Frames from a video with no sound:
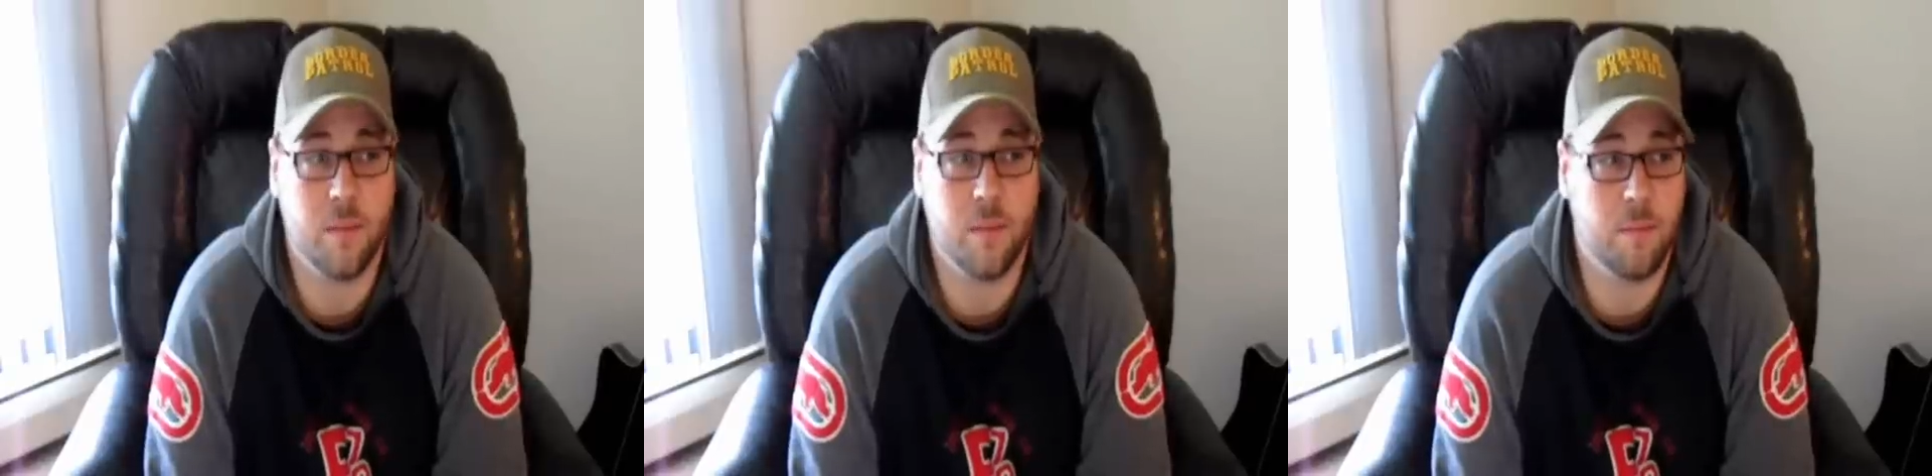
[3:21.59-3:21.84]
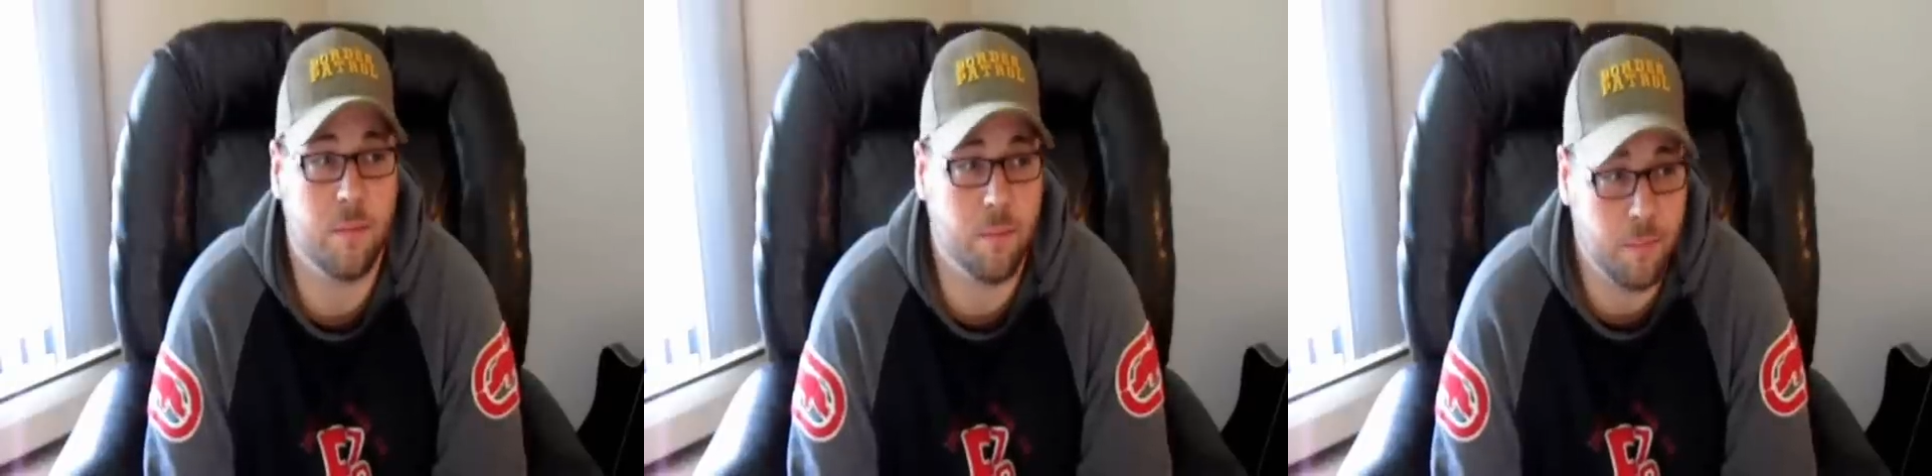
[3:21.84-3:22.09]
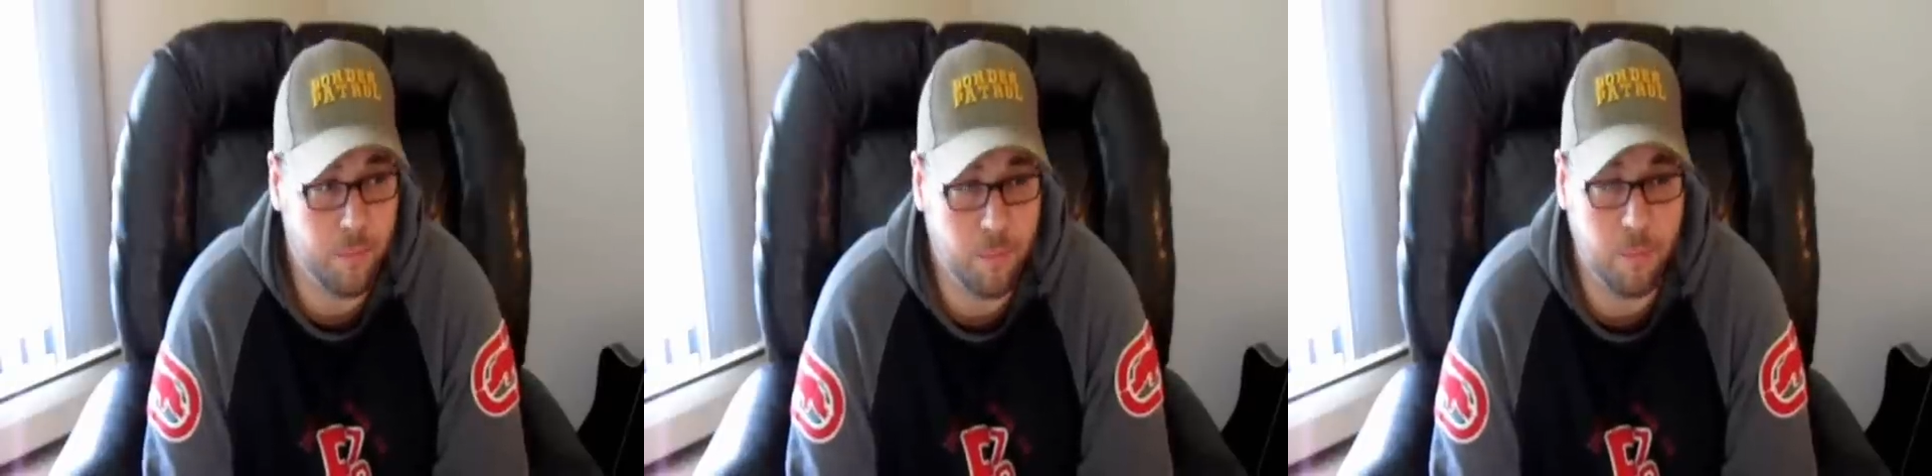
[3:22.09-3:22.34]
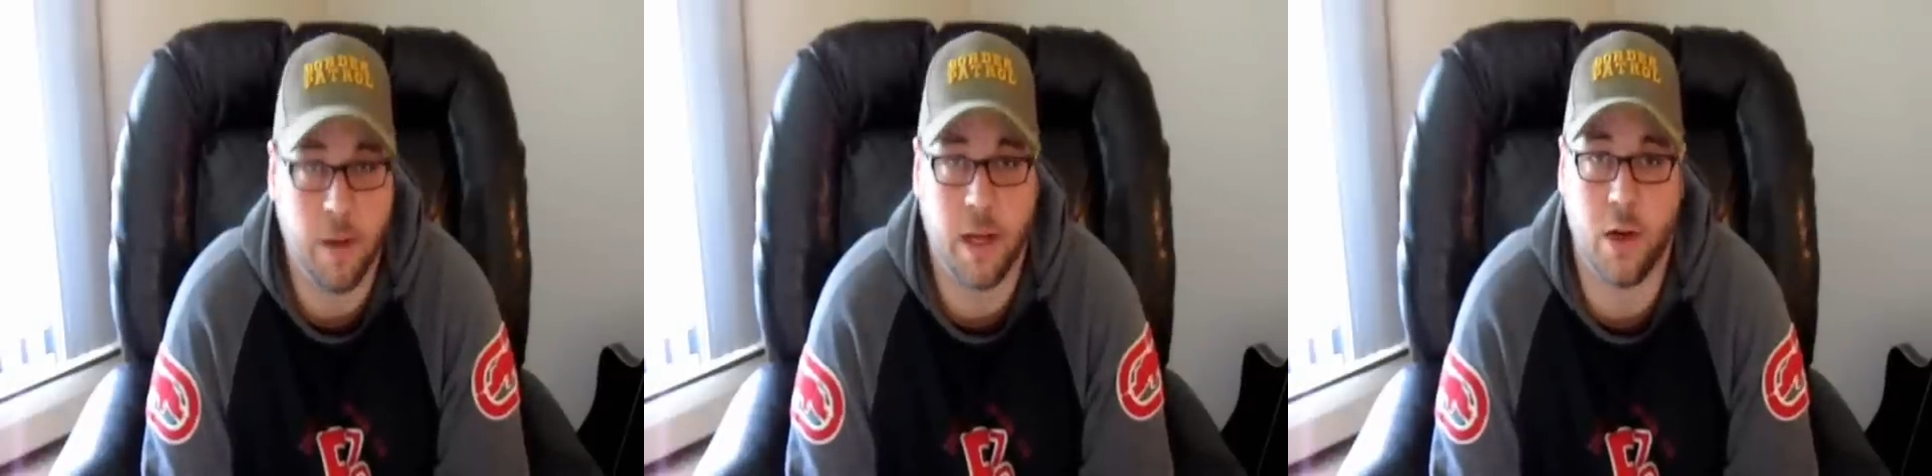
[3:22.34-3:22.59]
can
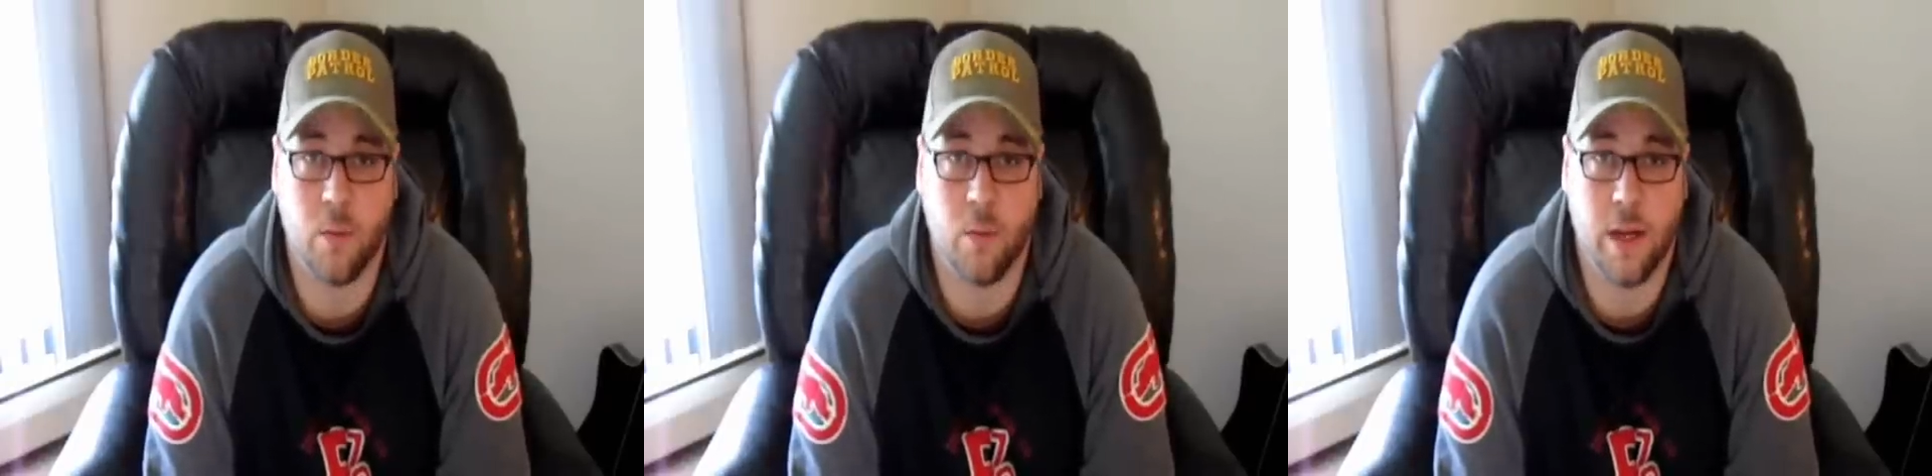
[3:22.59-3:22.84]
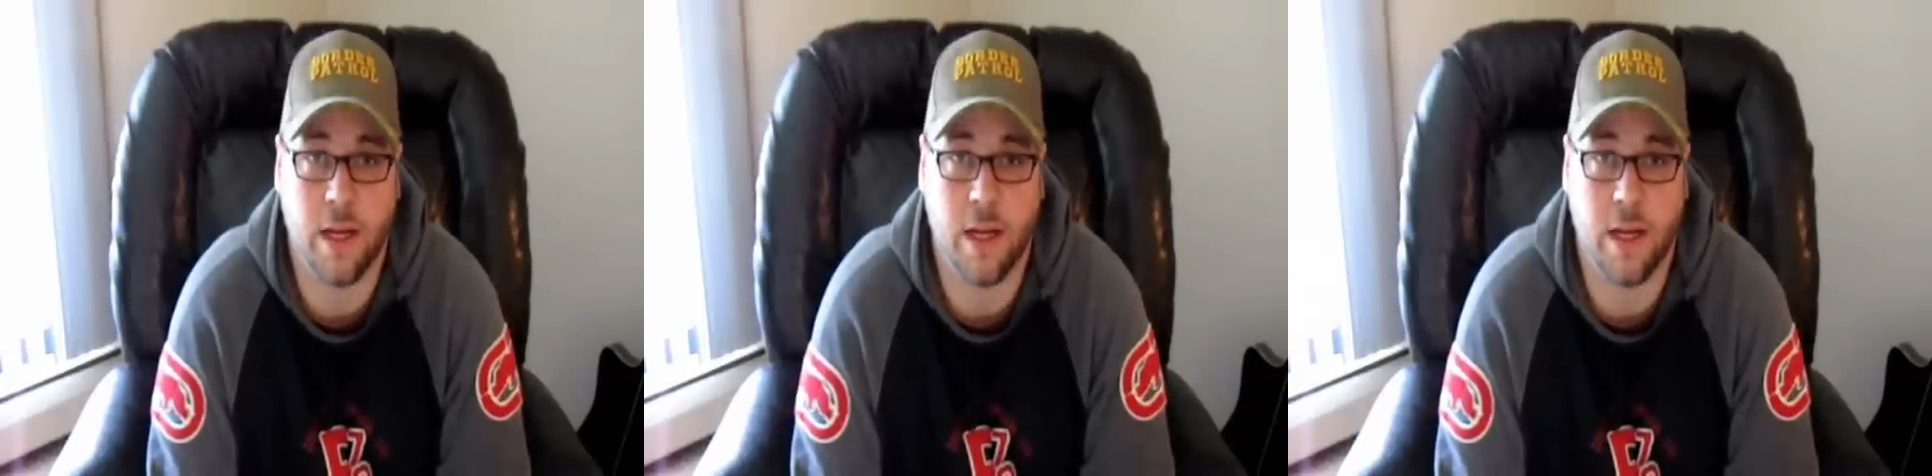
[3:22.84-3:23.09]
make your way